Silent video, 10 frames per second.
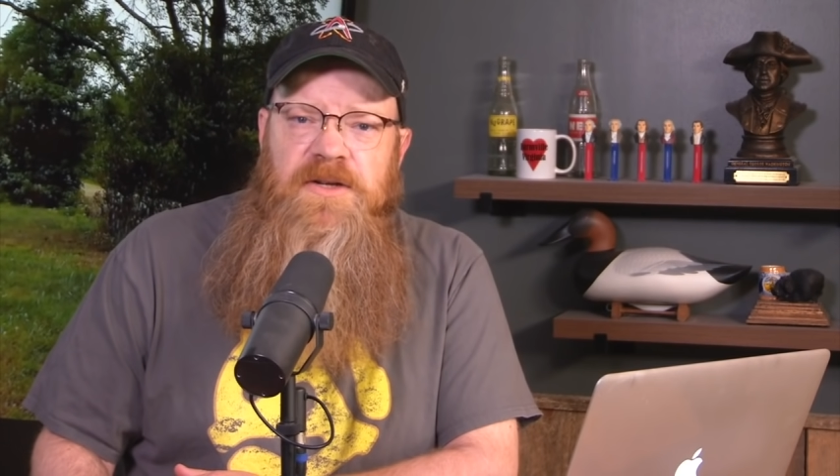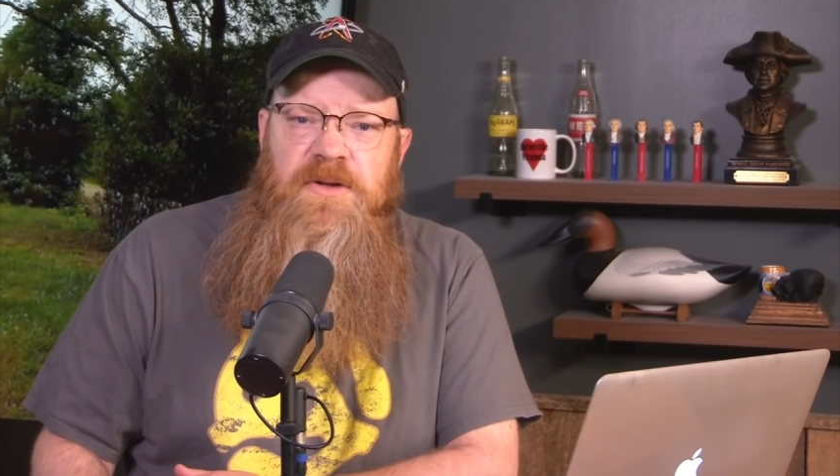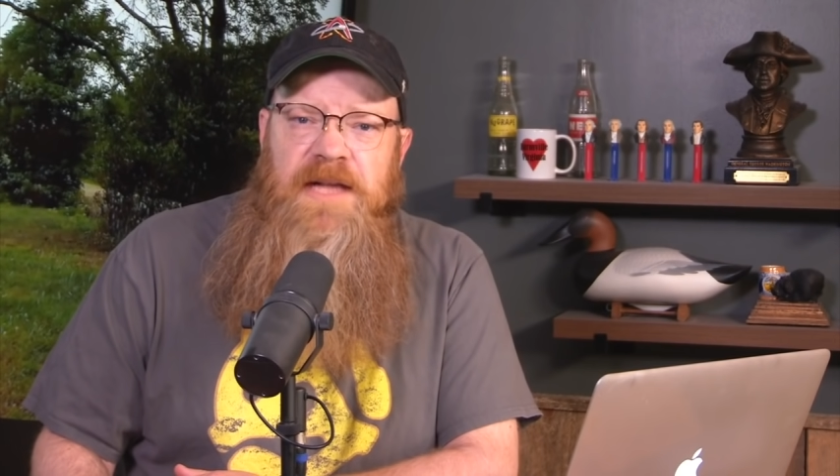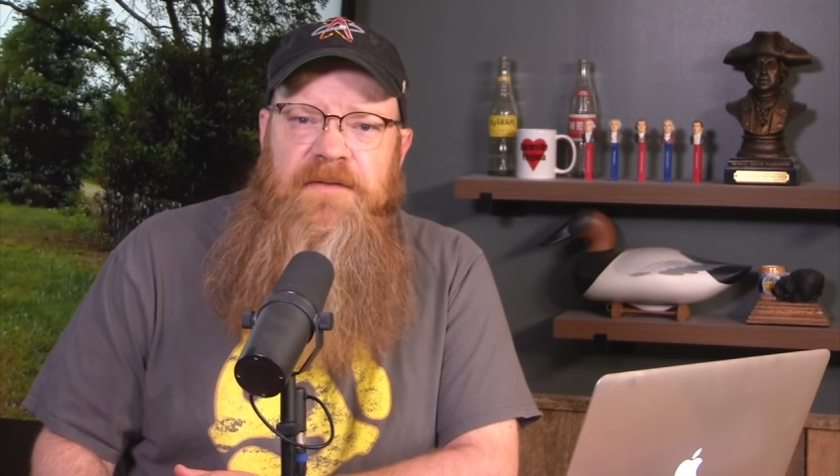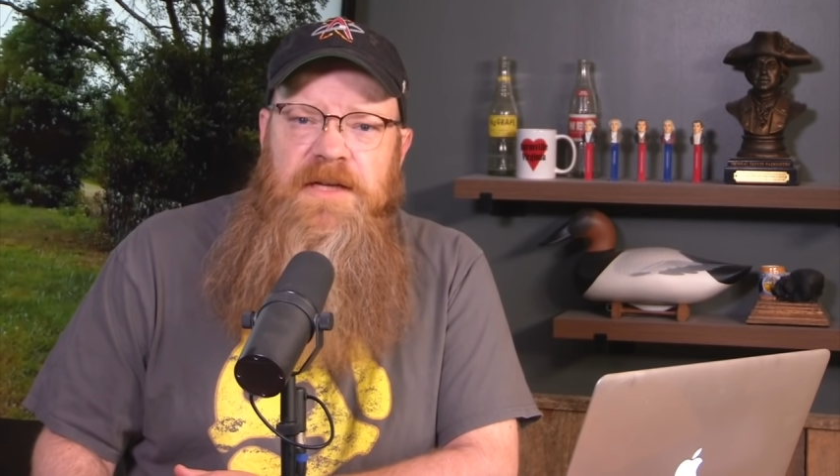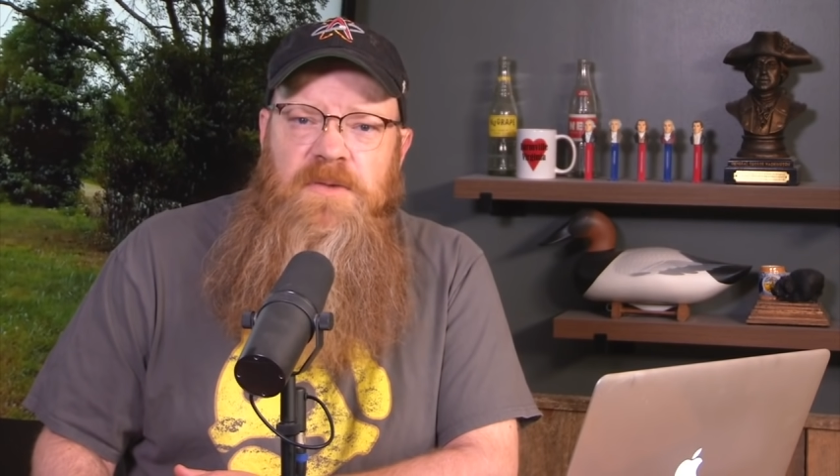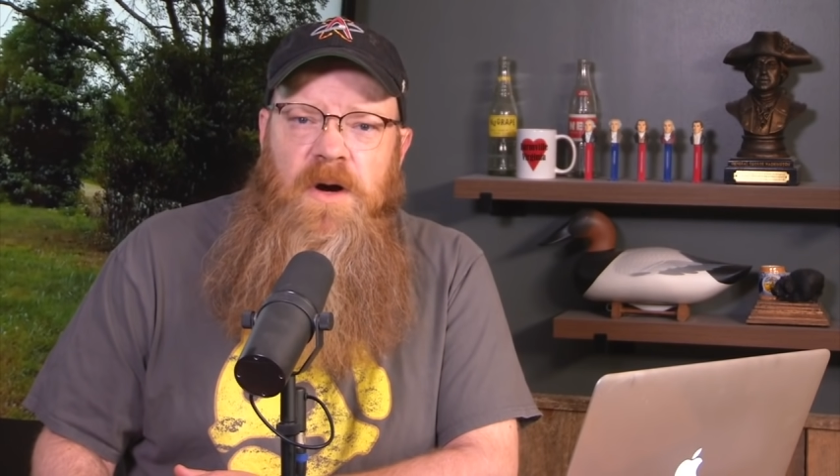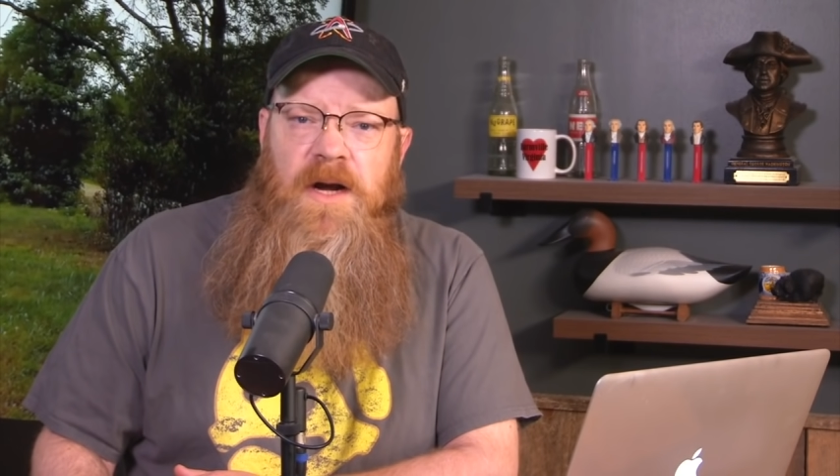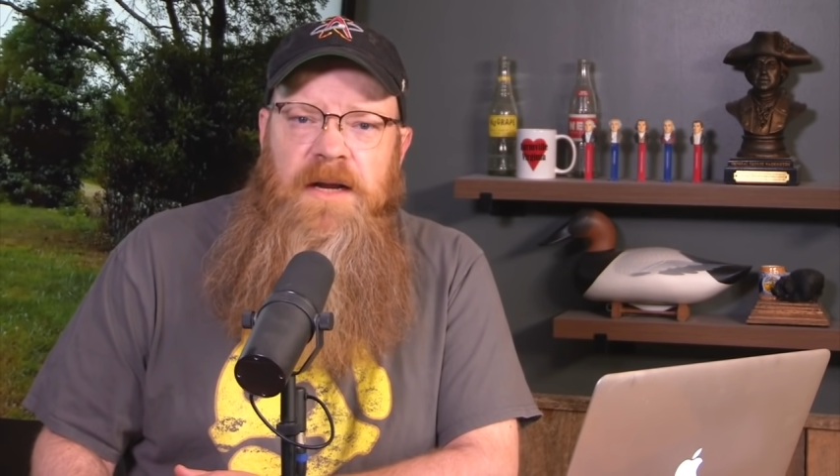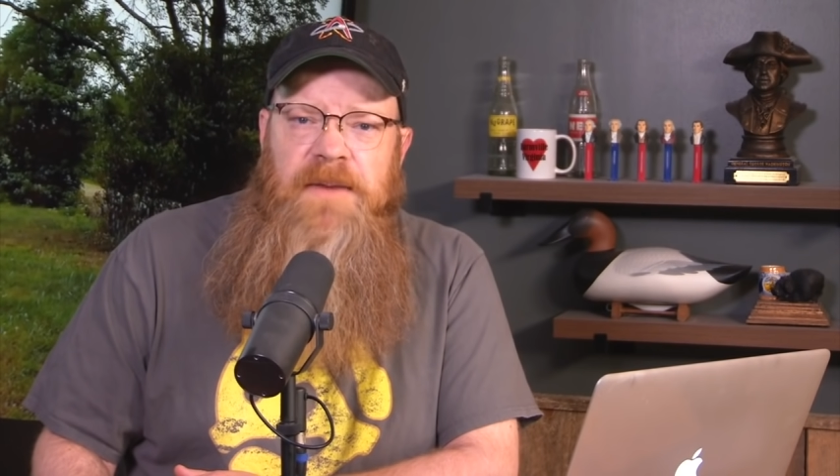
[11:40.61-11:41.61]
control advocates
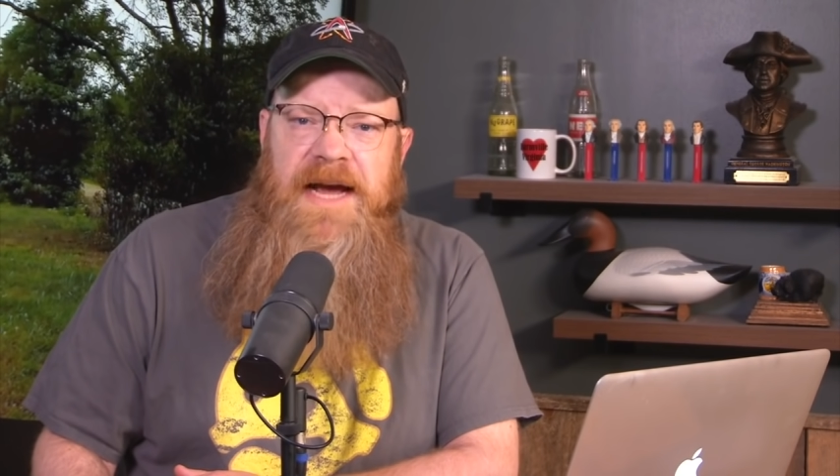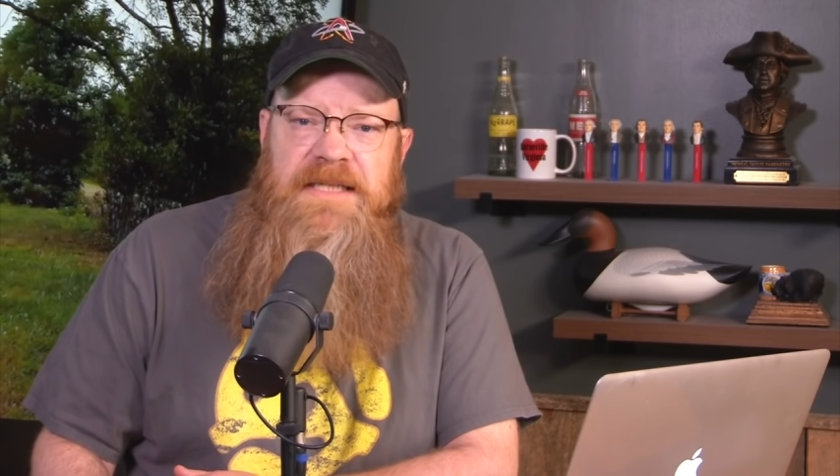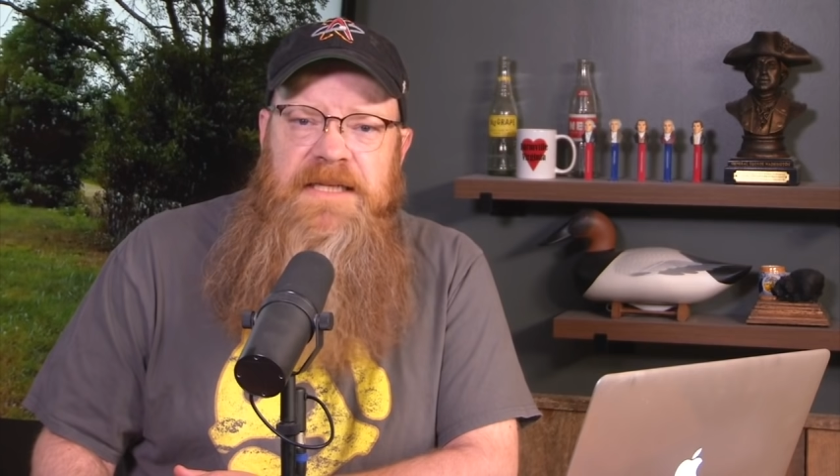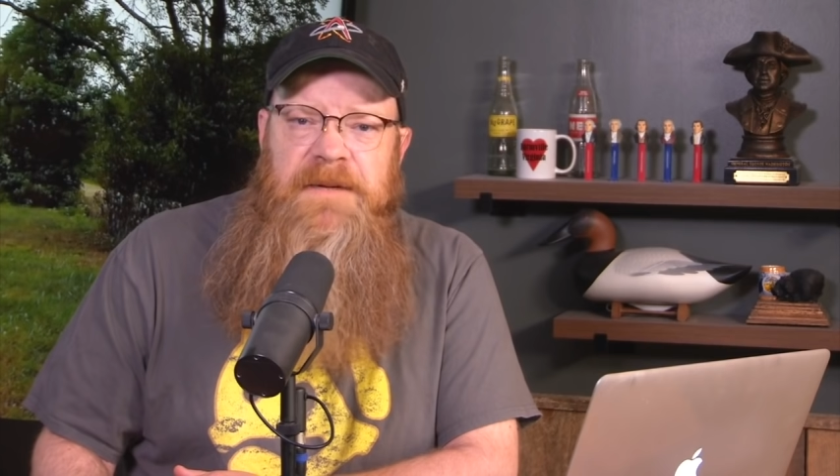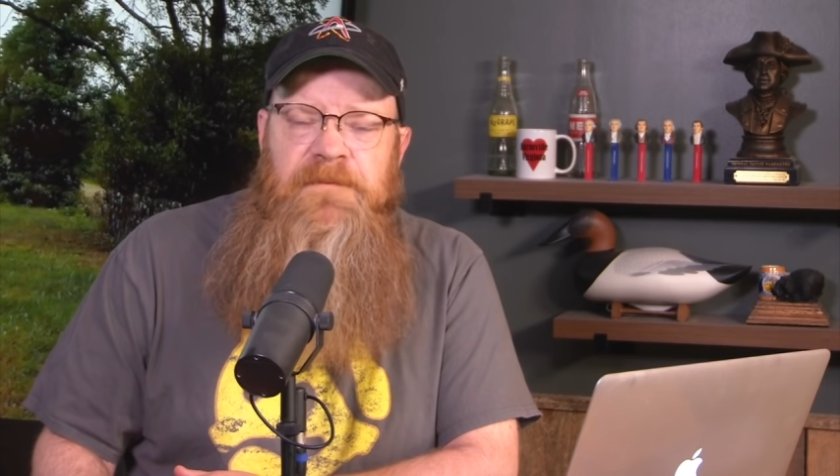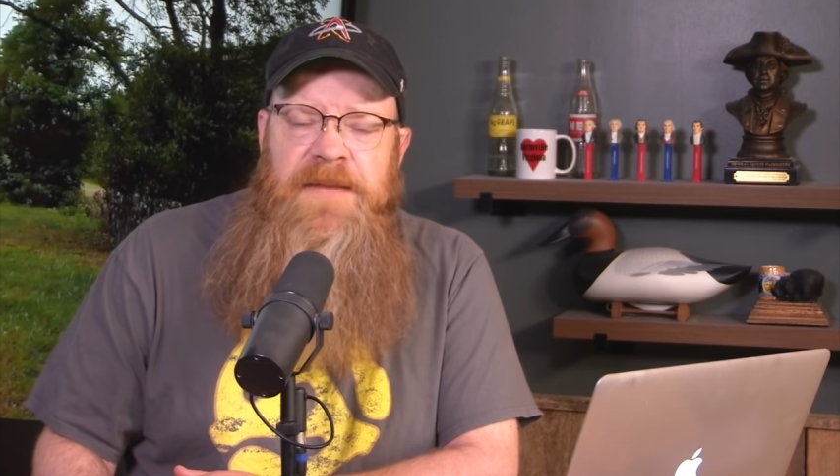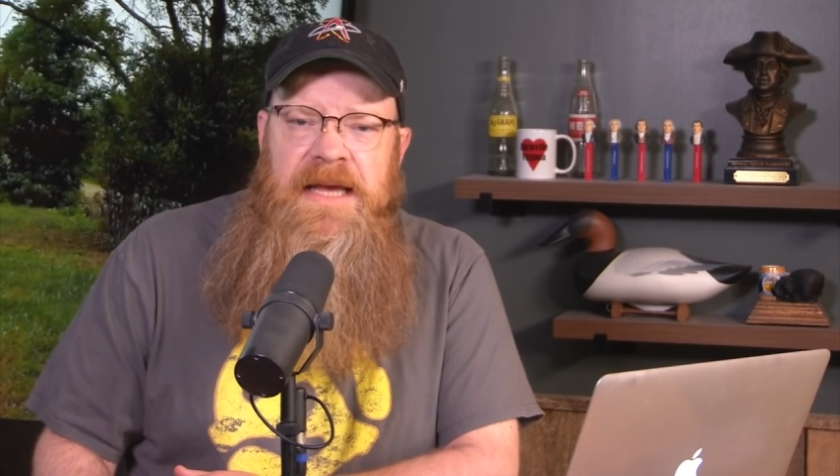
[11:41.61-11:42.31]
want in passing